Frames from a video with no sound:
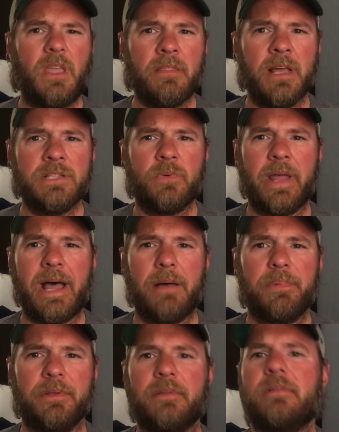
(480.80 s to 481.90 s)
that's what
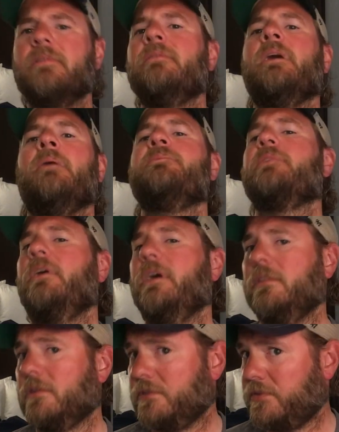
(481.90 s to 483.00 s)
happened. I'm sorry I
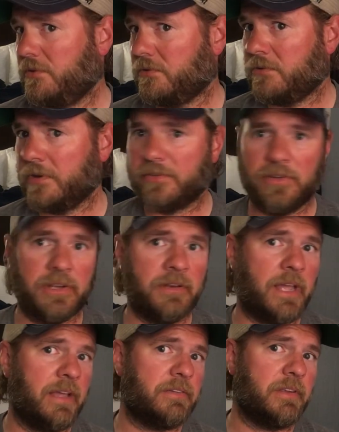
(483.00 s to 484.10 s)
look so grizzled and
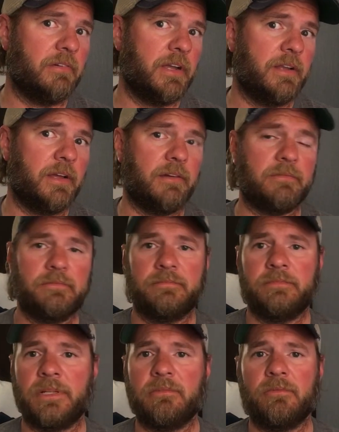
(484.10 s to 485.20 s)
nasty right now,
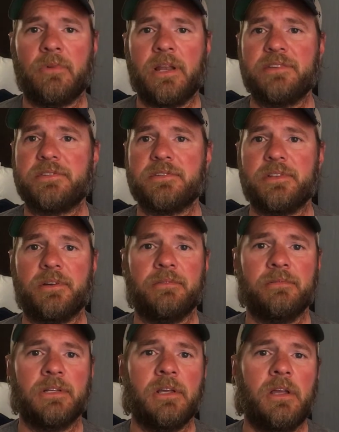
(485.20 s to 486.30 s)
but what else is new?
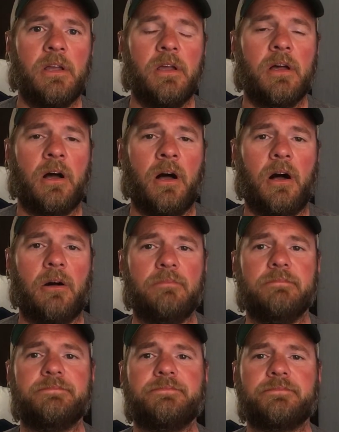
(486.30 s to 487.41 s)

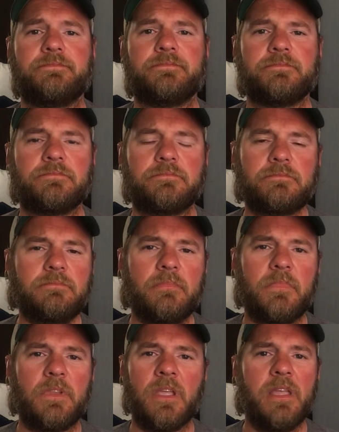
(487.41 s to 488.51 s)
Um,
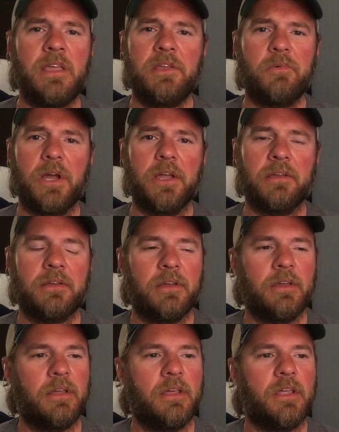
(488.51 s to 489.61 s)
anyway,
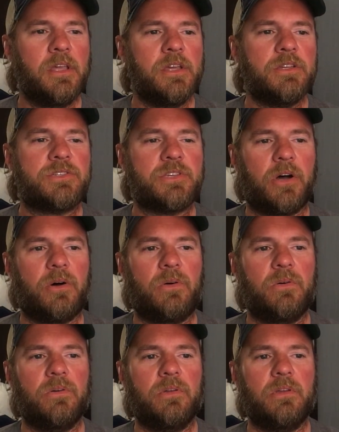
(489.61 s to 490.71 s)

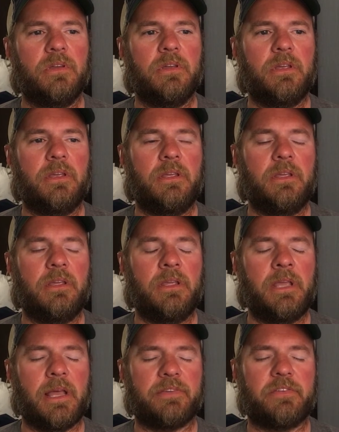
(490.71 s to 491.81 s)
so
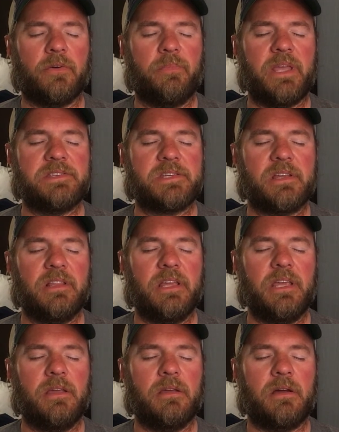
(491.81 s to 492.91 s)
yeah, so
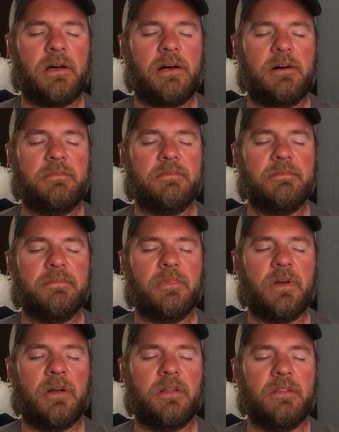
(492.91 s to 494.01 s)
basically um,
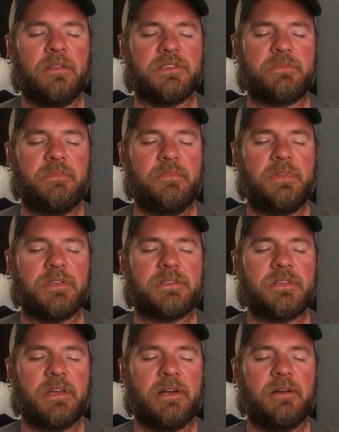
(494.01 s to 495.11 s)
this,
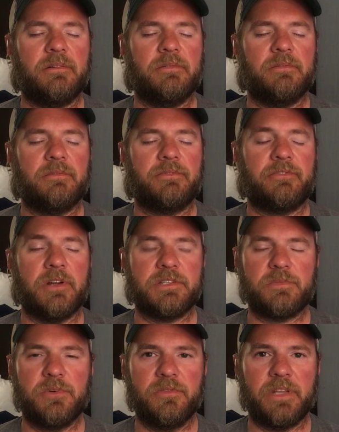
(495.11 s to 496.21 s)
this uh, front's
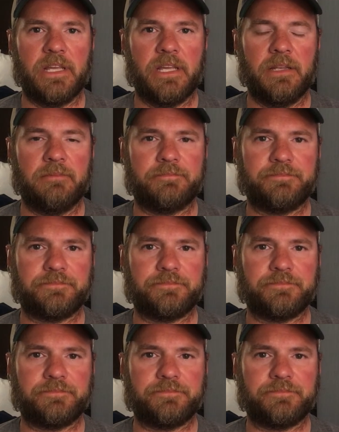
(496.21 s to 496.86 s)
moving in,